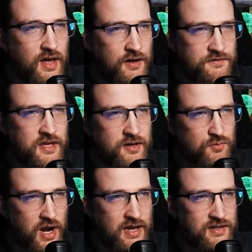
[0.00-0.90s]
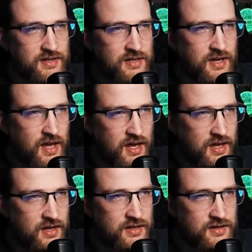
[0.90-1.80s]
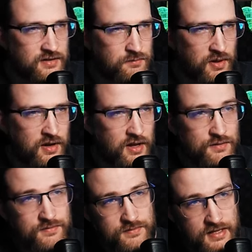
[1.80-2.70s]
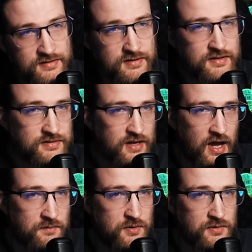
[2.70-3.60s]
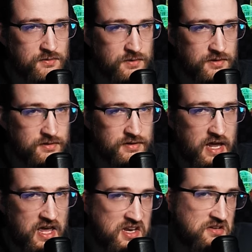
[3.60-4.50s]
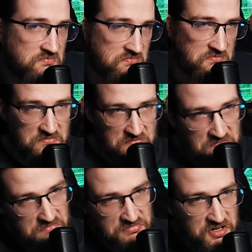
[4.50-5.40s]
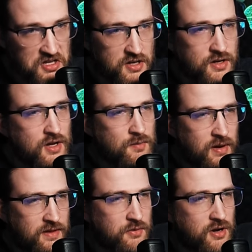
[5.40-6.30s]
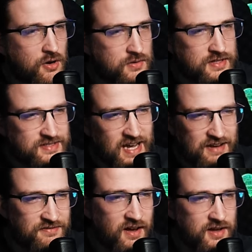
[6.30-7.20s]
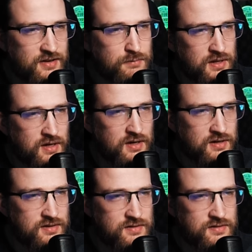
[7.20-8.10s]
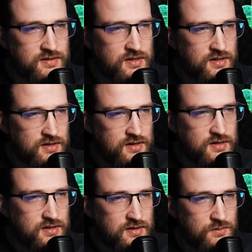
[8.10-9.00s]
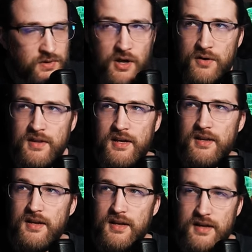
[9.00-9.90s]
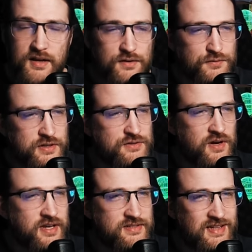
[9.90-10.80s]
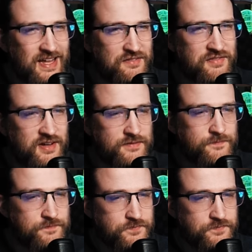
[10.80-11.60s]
Elf King Bradley and Blood Elf, that's a decent combo with Ned. Pretty good. But I think we're gonna go with the sci-fi because we know that freeze ray is a lot of fun.